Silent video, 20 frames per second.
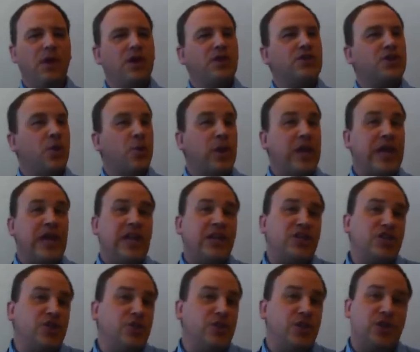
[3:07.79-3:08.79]
So
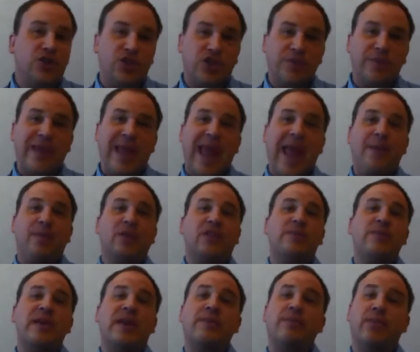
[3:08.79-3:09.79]
each unit should be able
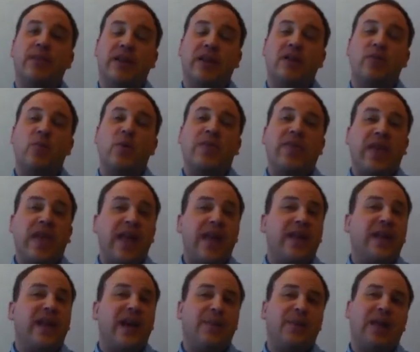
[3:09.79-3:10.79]
to be completed within
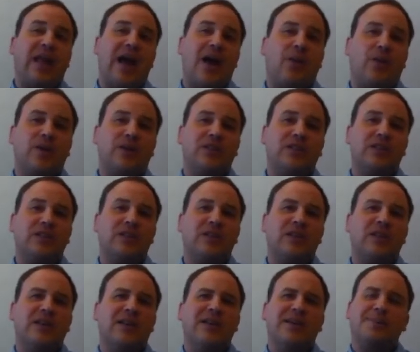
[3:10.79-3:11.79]
a couple hours,
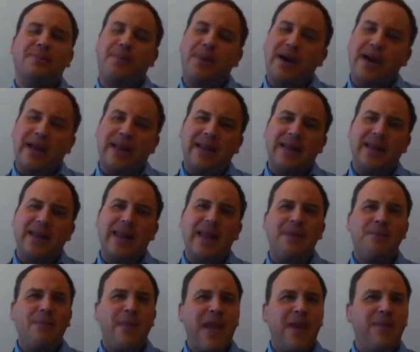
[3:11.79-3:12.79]
but
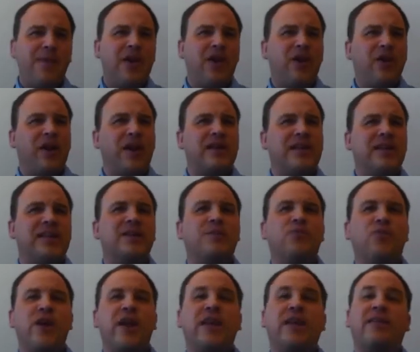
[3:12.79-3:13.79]
it may be a good idea to
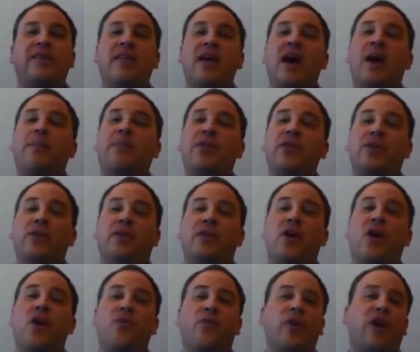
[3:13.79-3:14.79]
break up the unit
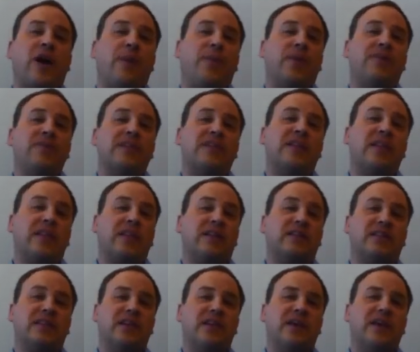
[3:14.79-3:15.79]
over a couple of
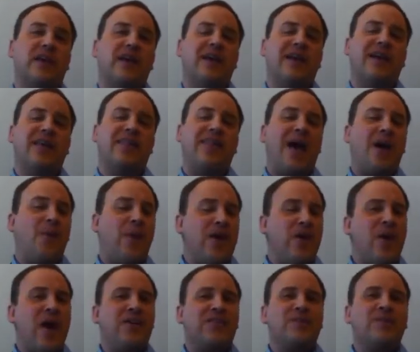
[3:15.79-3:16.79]
sittings. That way
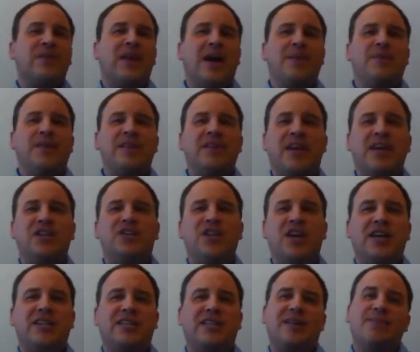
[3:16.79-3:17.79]
you have some time to
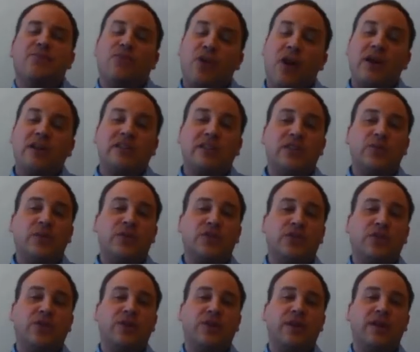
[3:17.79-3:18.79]
digest and process what
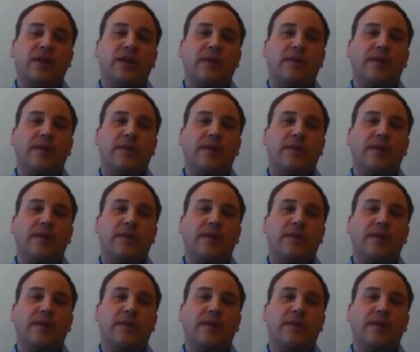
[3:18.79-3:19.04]
you're learning.